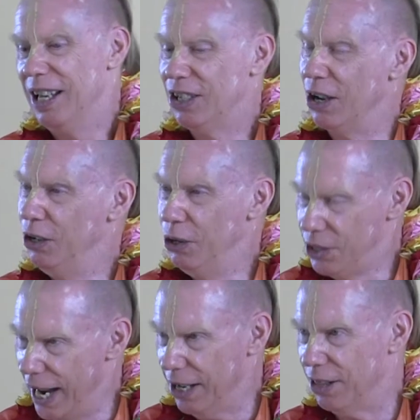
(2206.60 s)
So you
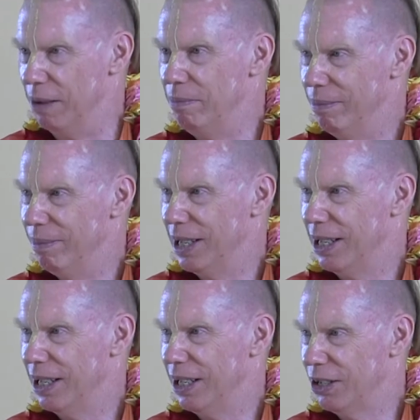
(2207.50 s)
take them,
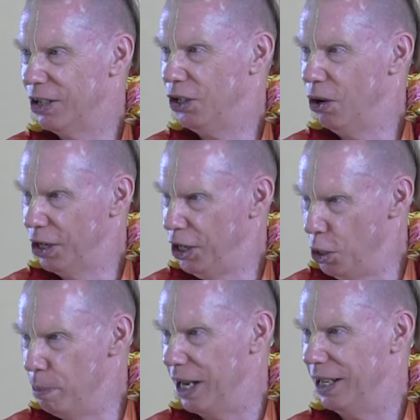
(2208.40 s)
because you're
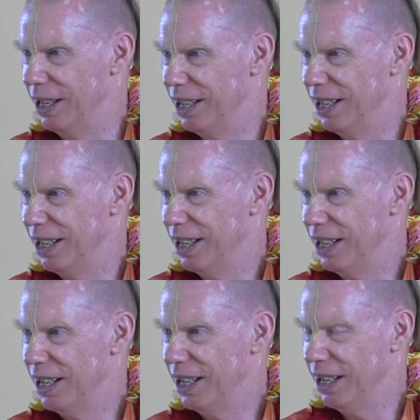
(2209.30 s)
human.
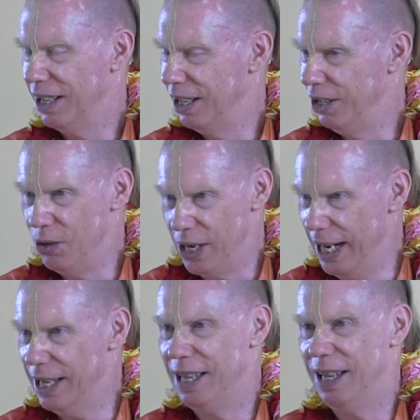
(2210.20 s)
You
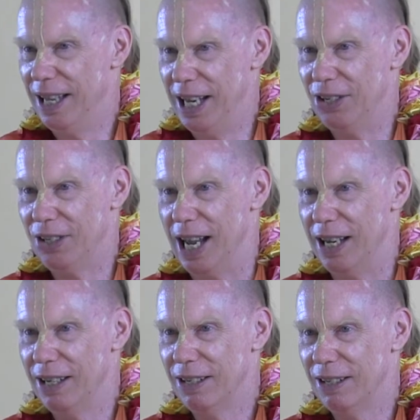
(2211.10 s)
need these things.
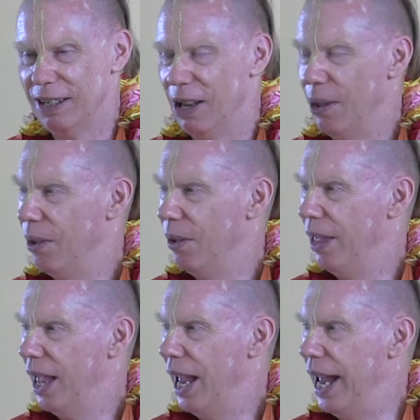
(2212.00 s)

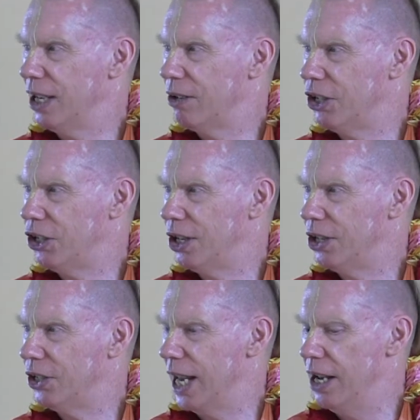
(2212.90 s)
And Krishna
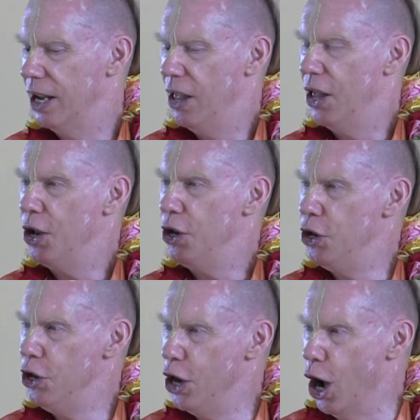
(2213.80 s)
said,
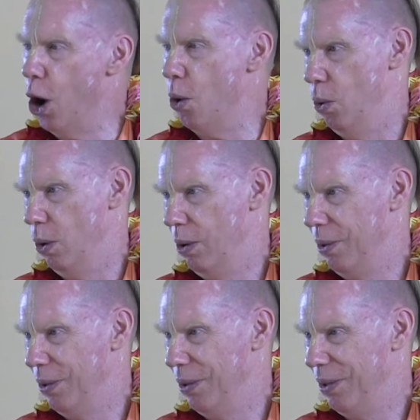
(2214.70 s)
no,
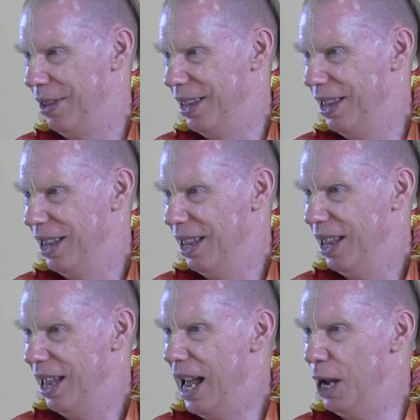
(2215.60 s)

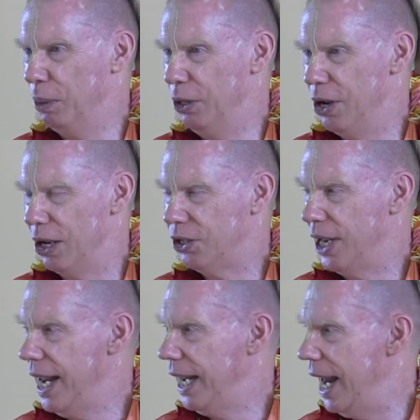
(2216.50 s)
I will not
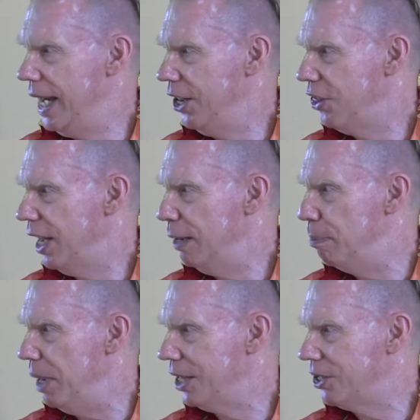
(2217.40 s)
take anything
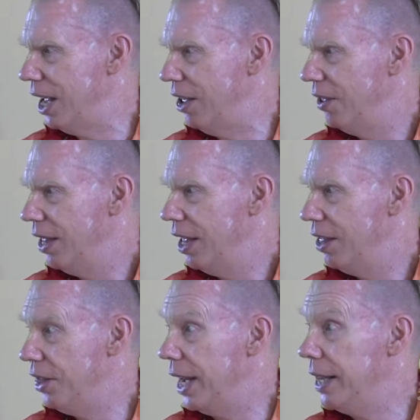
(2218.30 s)
better
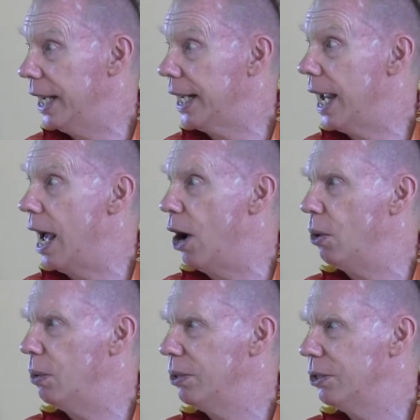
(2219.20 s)
than the
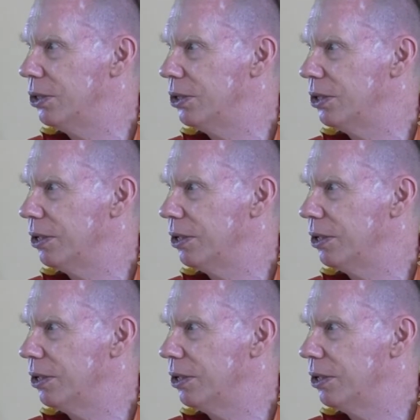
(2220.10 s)
cows,